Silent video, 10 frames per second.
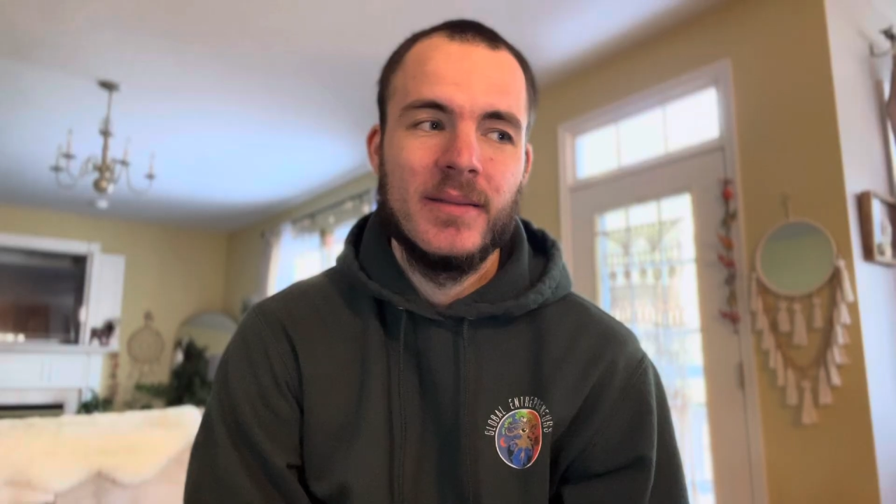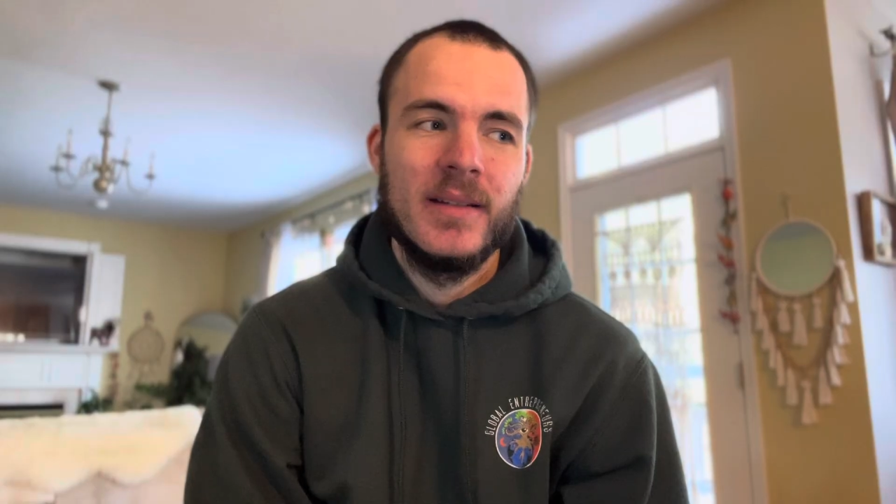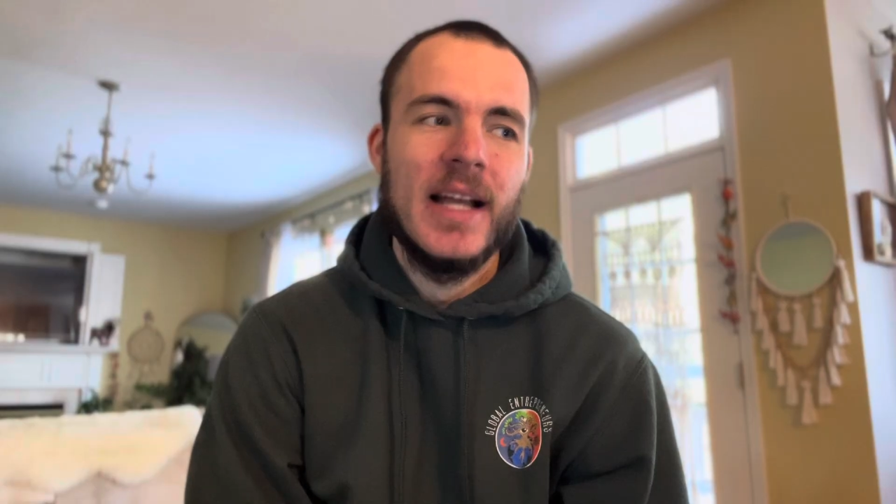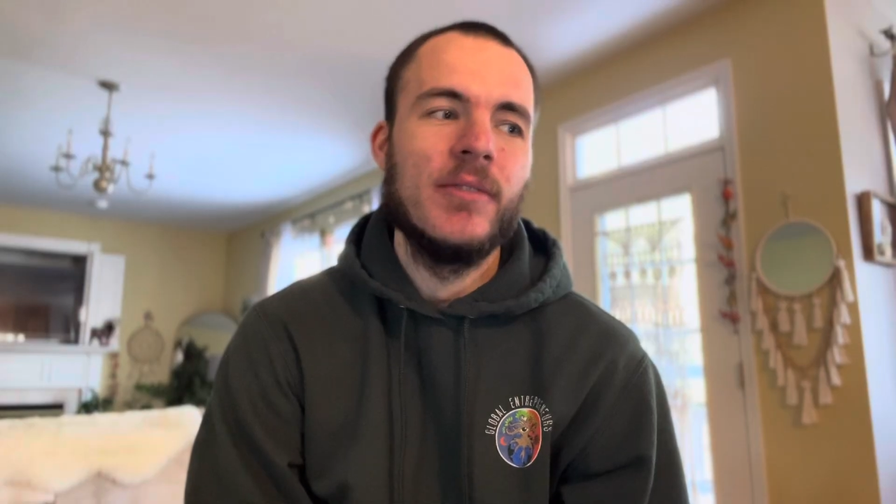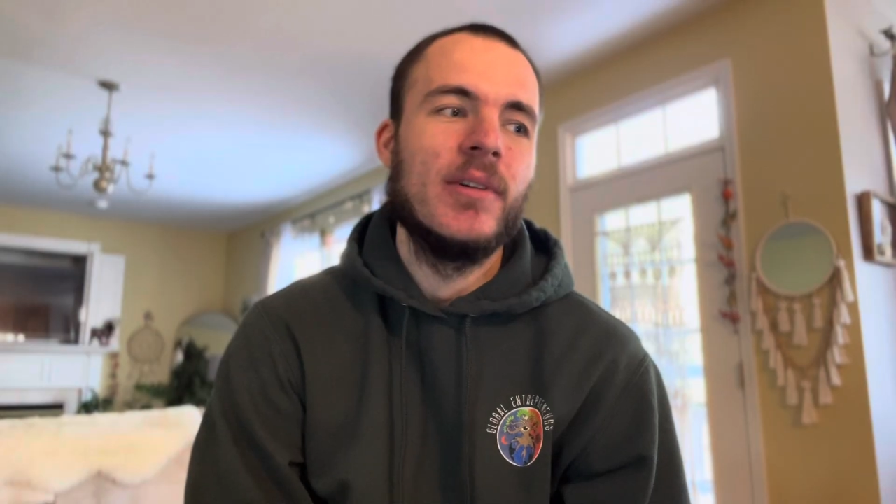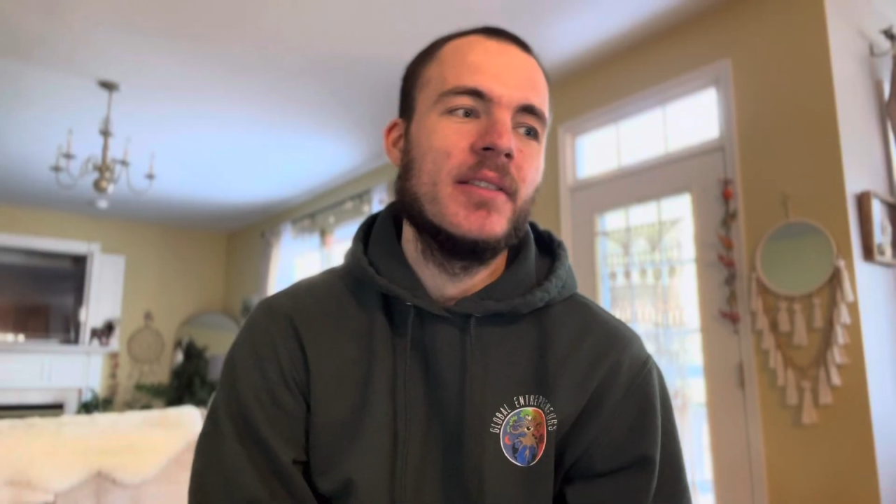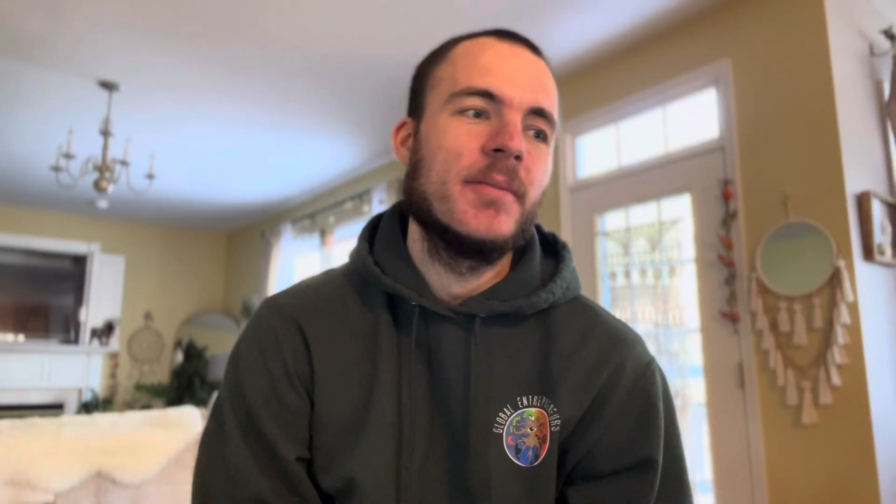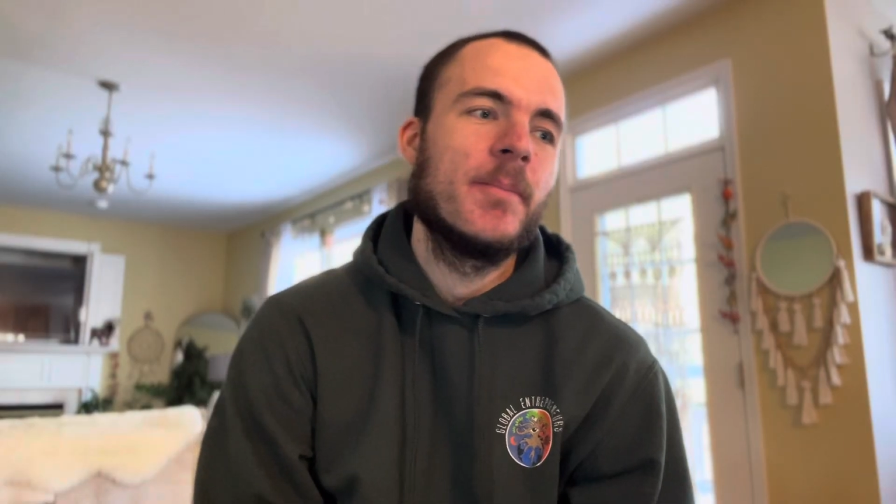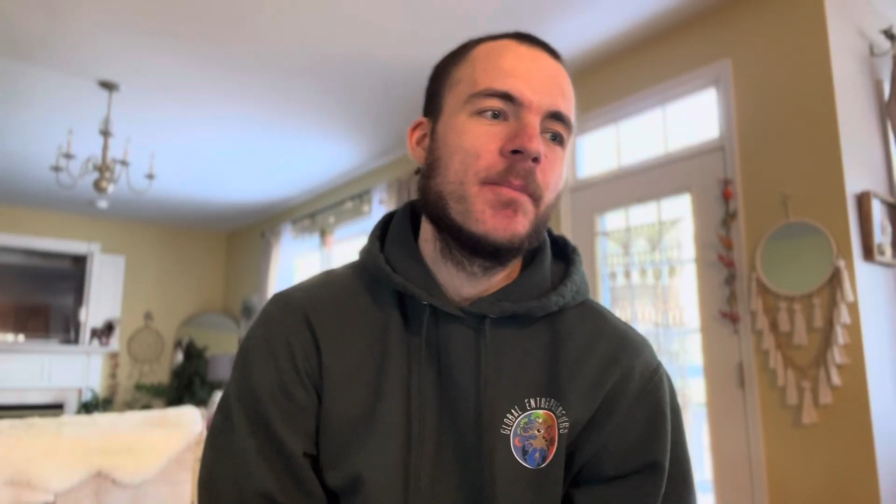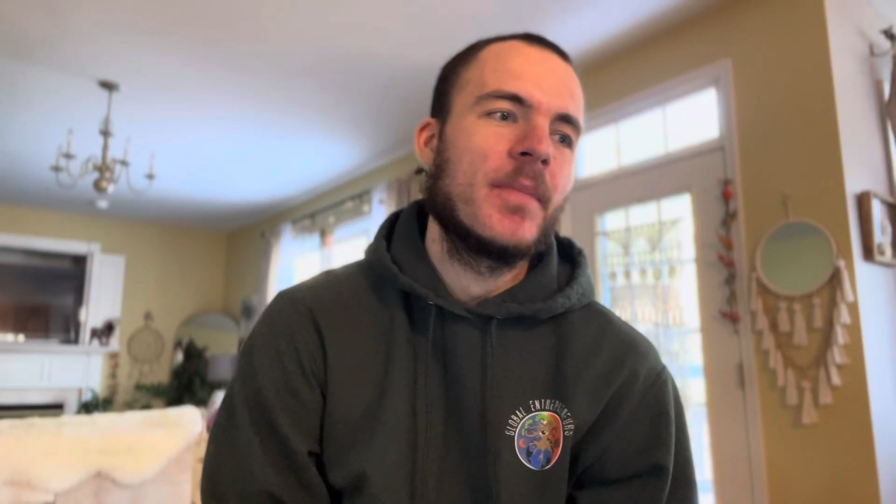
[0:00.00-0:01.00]
Anyways,
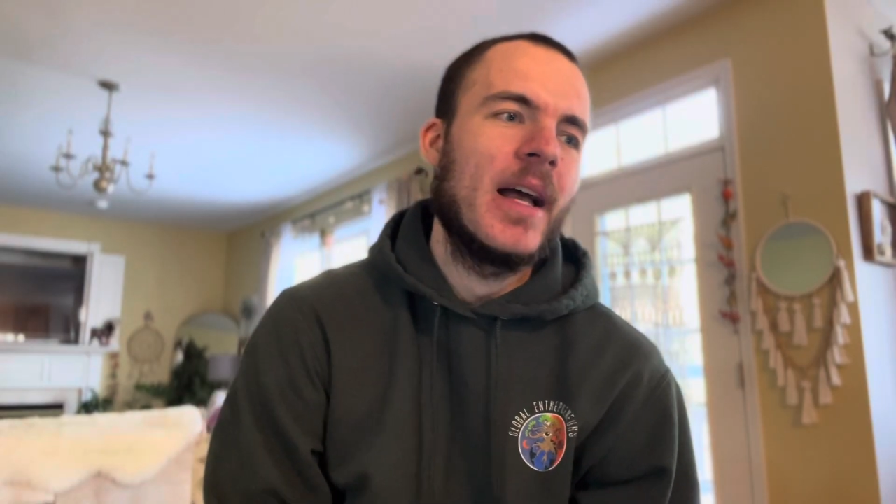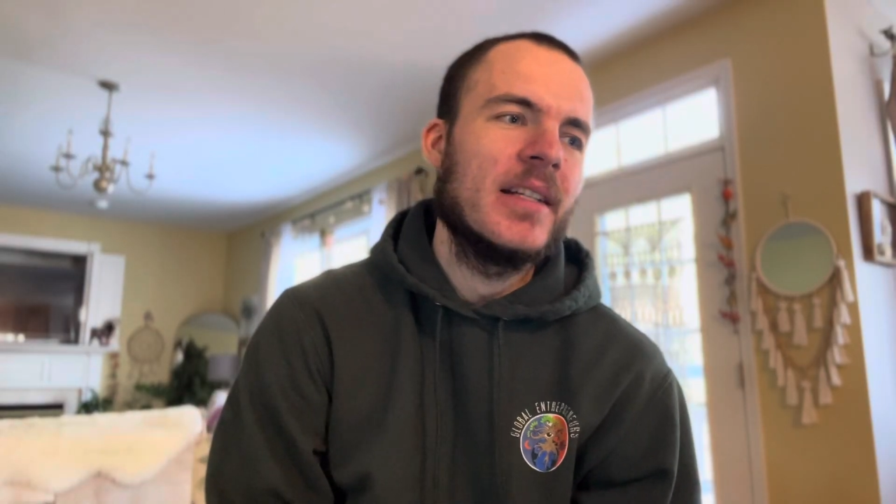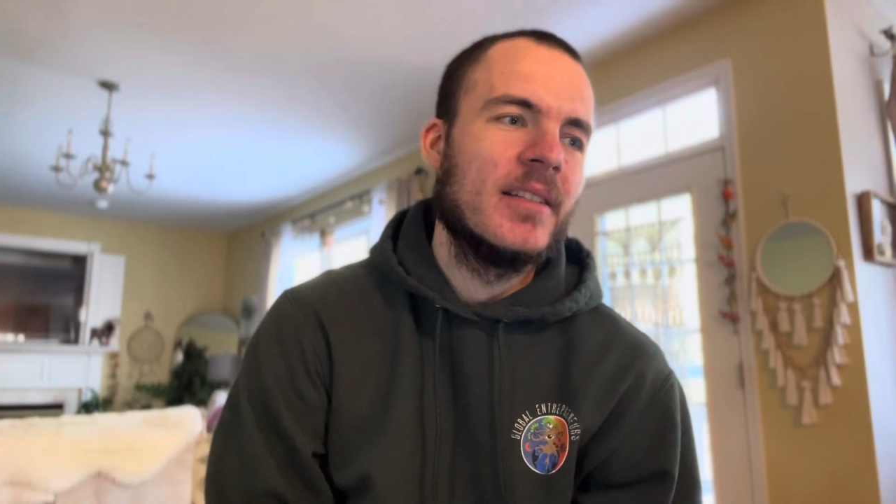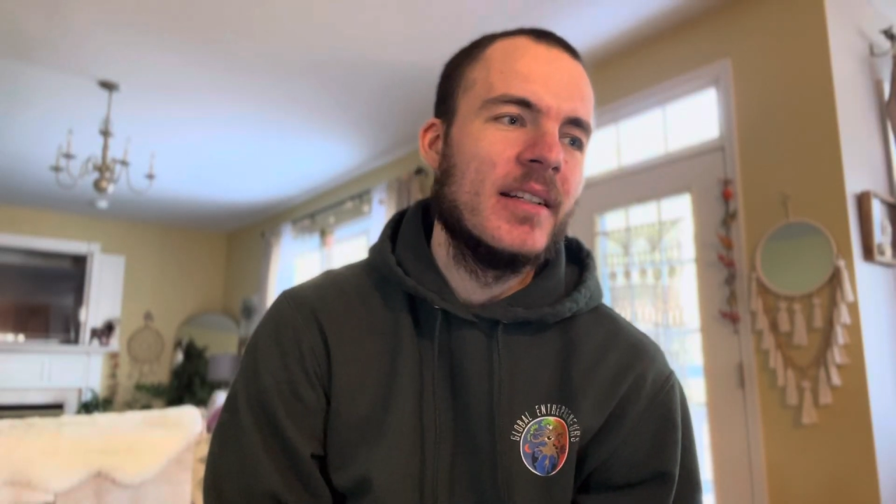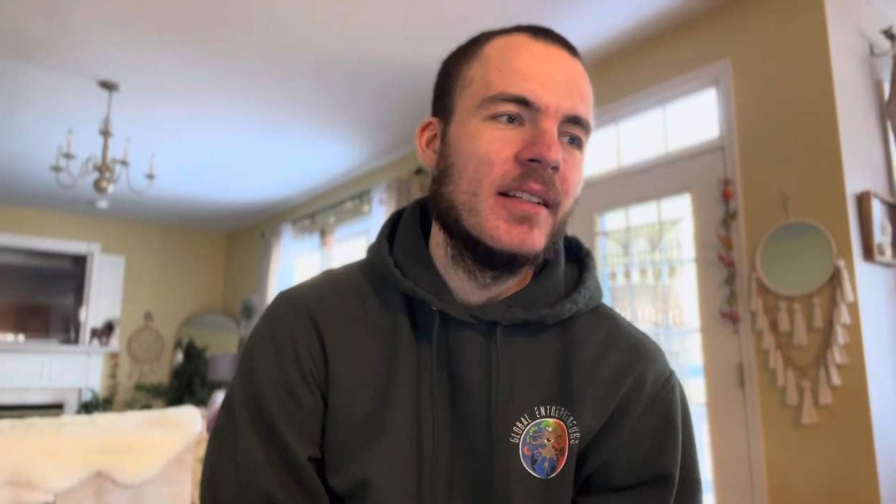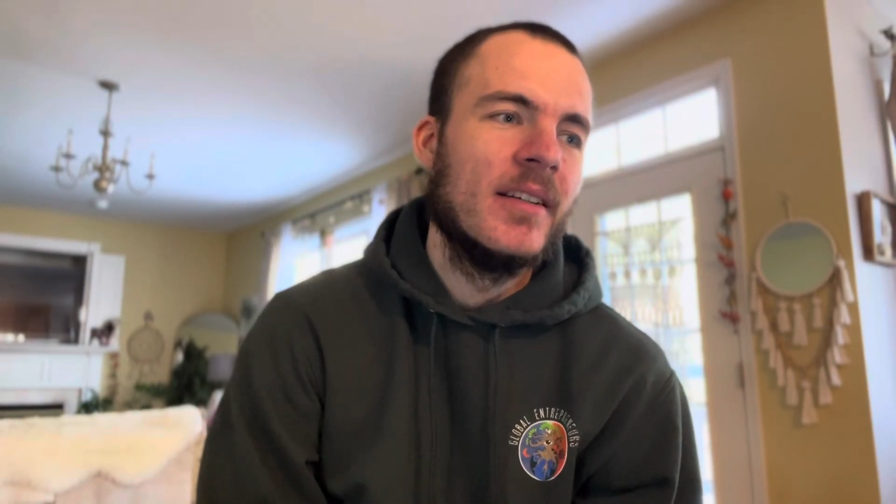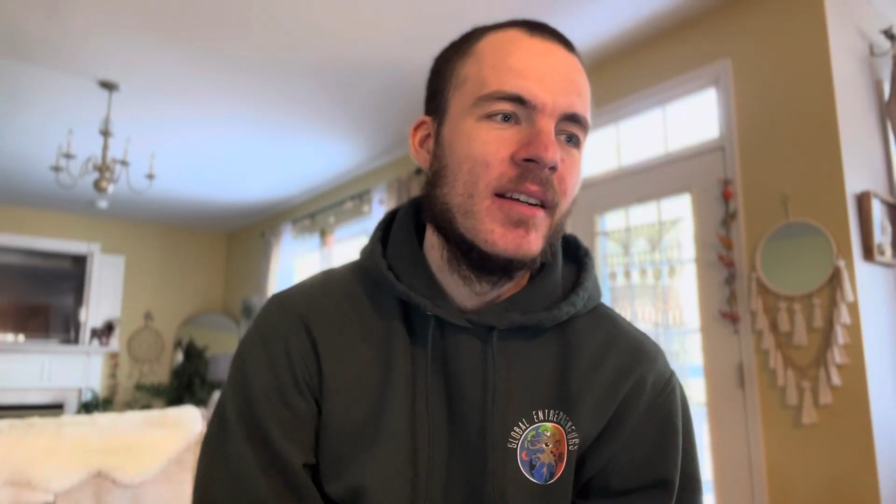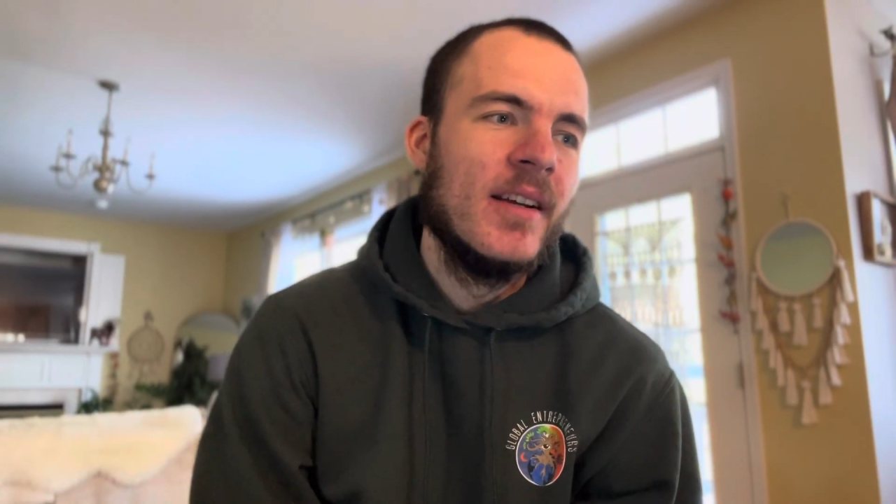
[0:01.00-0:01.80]
I said,